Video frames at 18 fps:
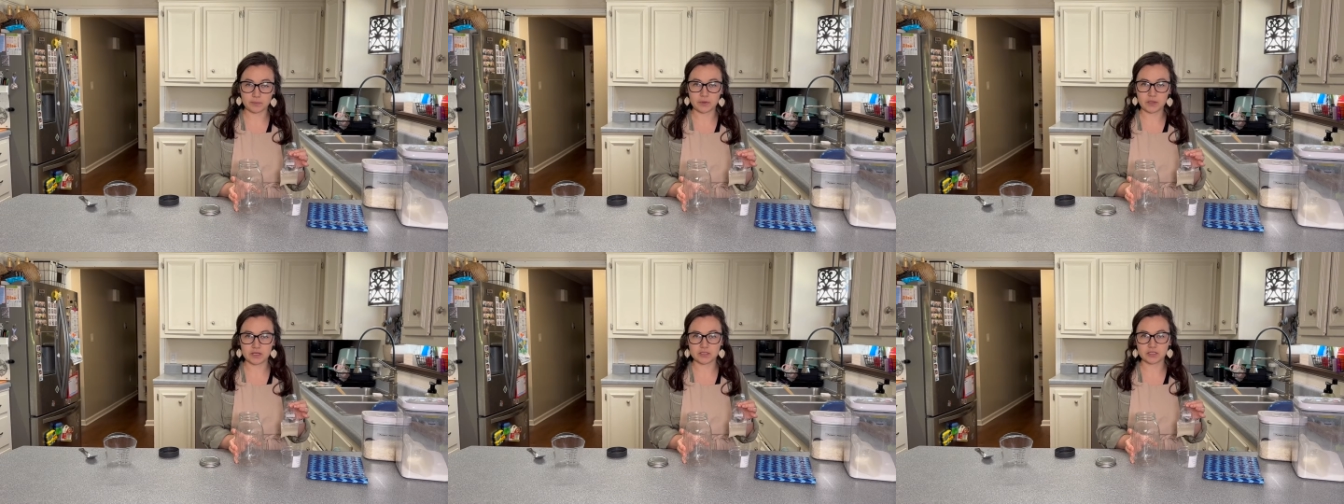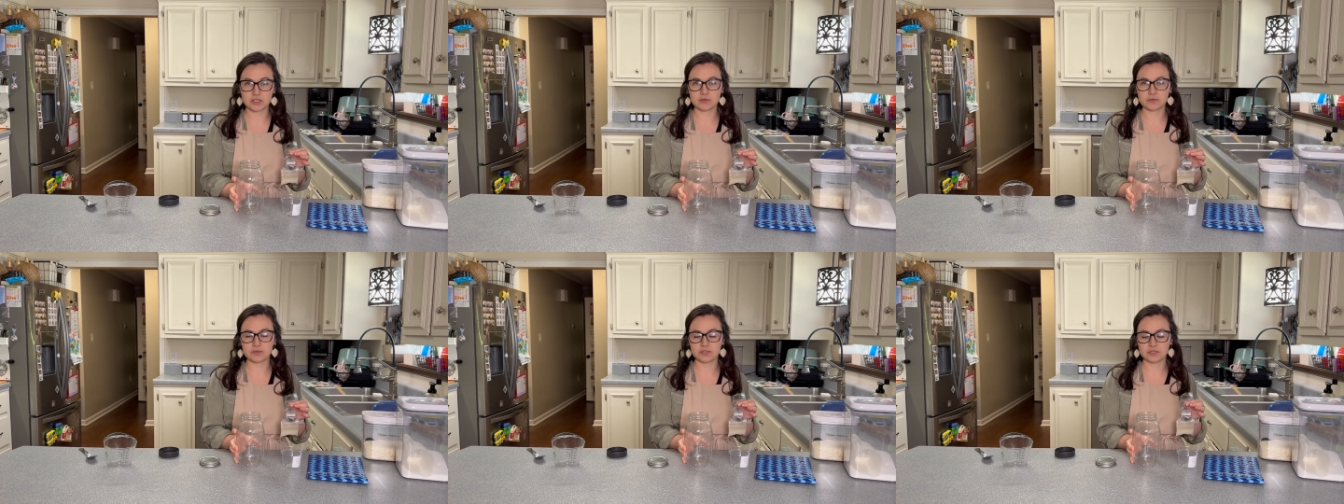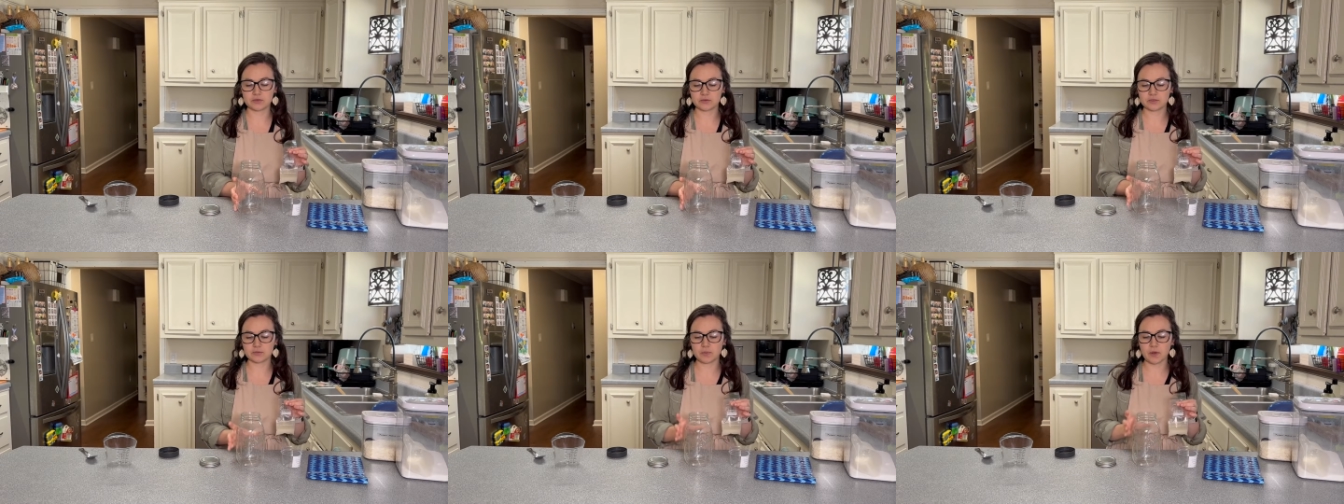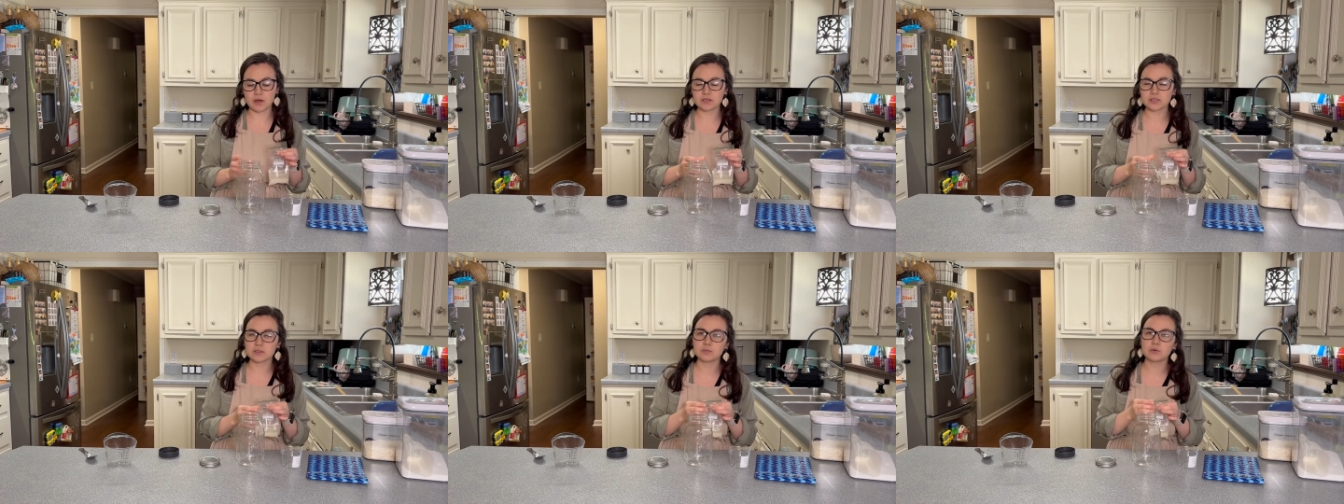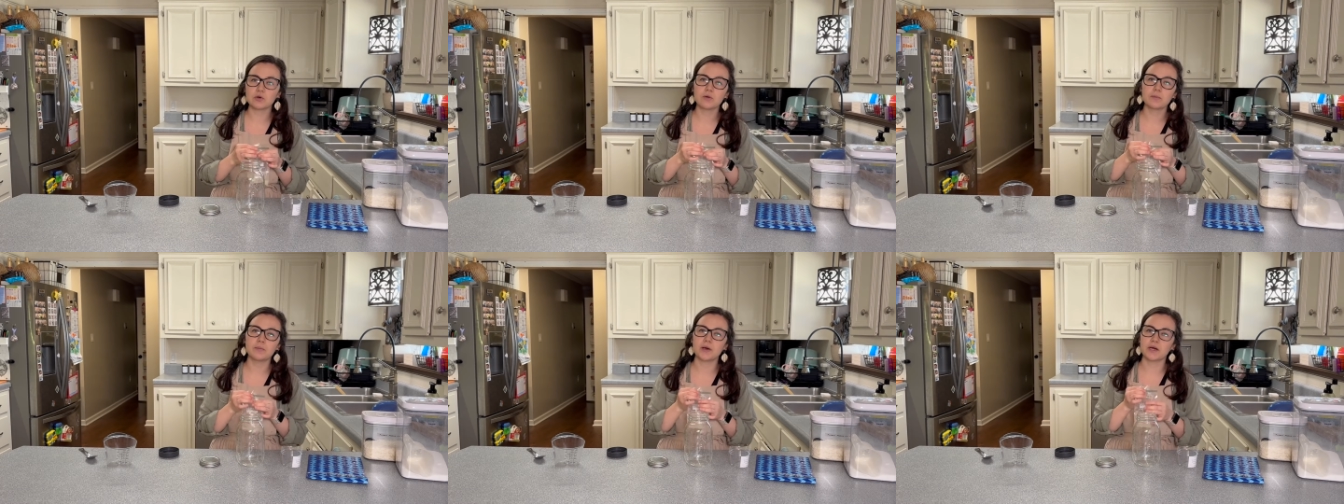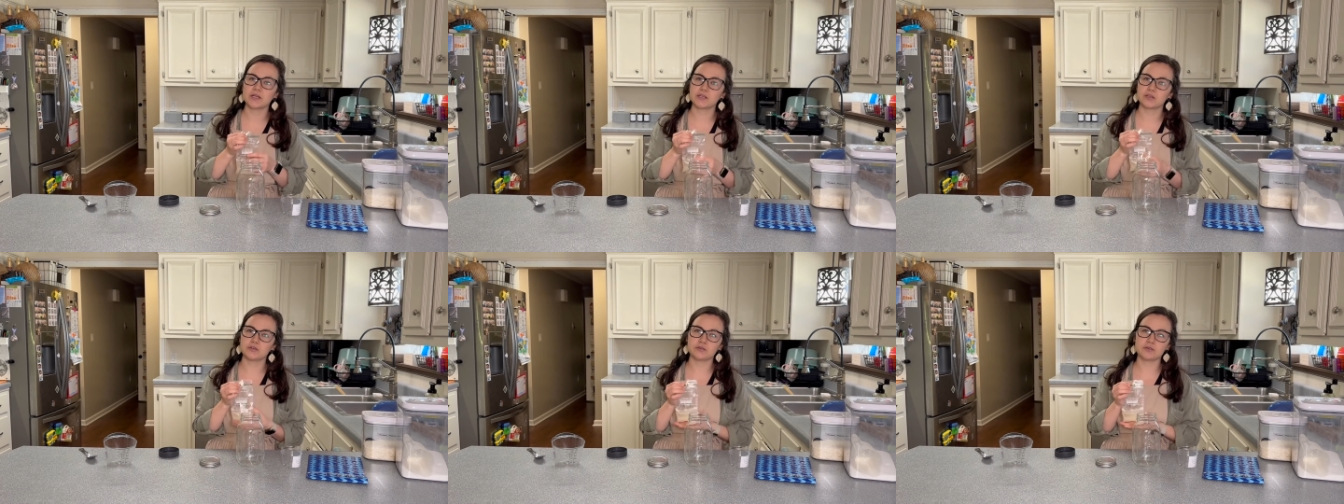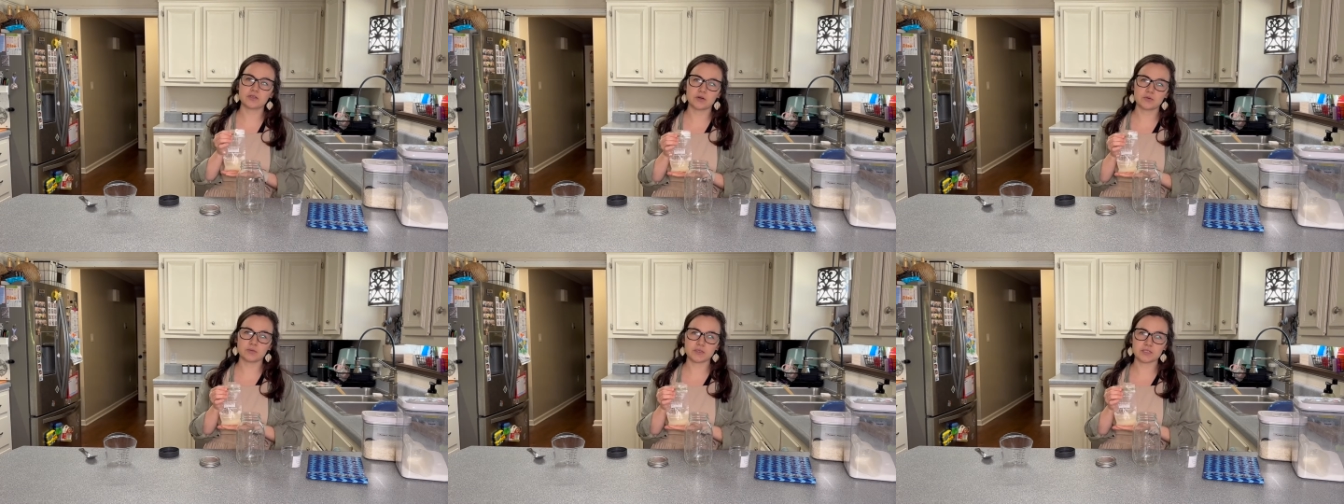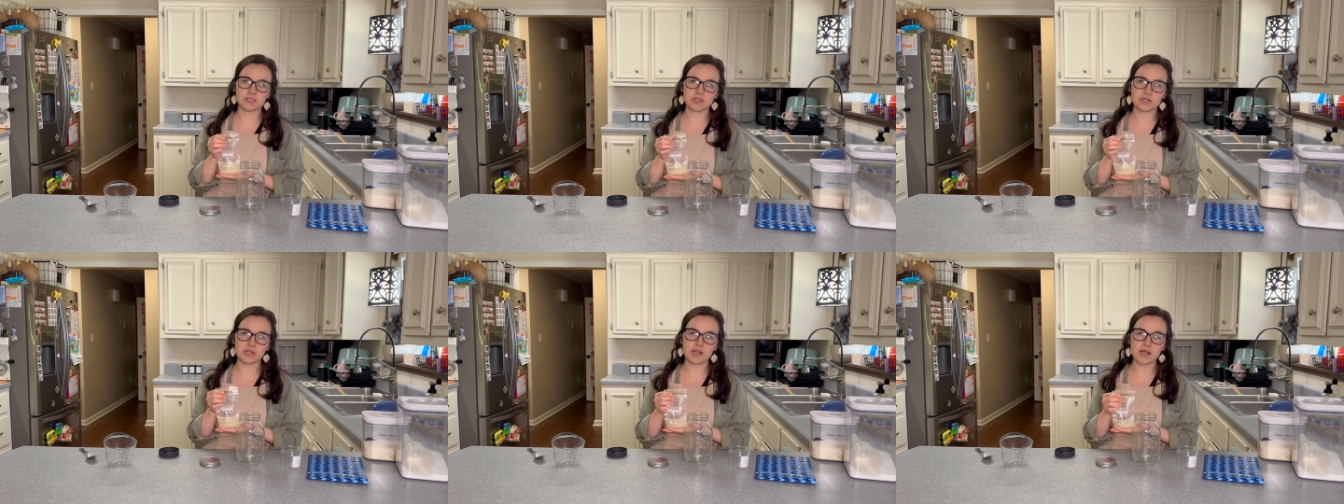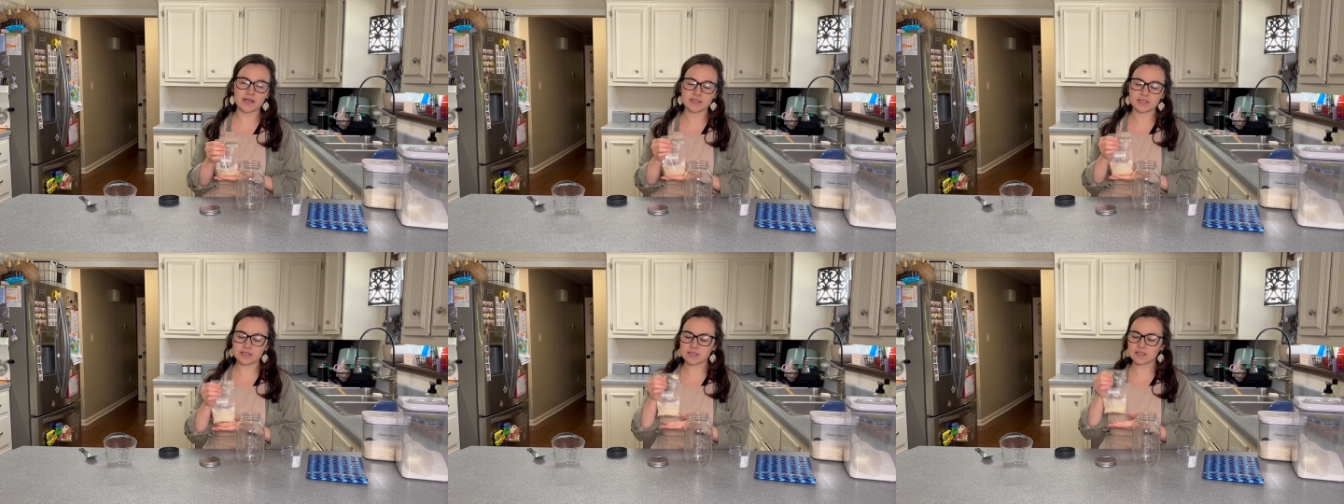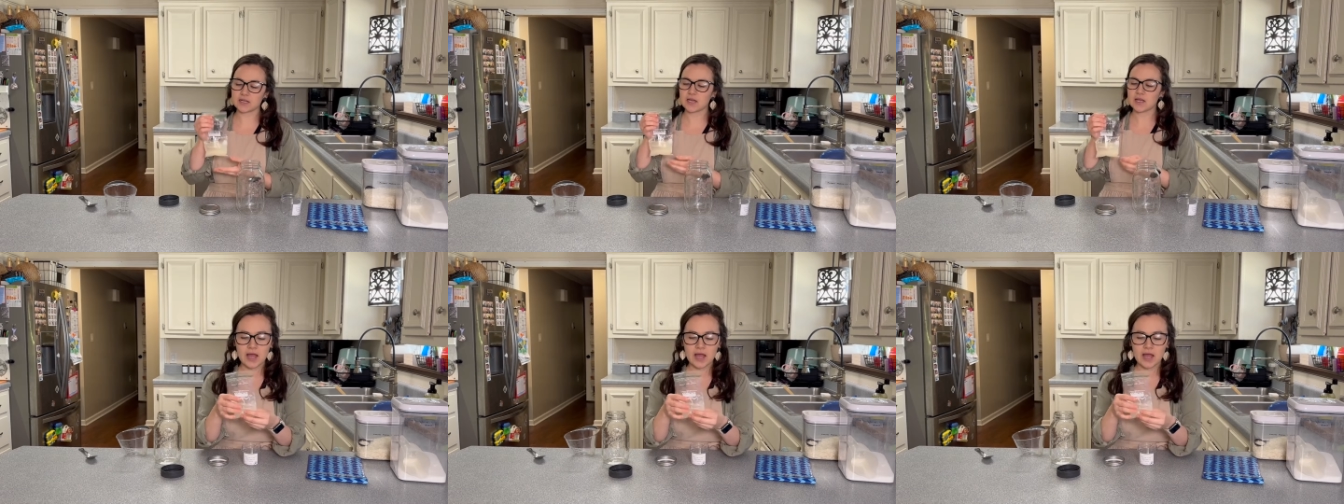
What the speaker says: get to you as soon as possible, but you don't want to neglect it.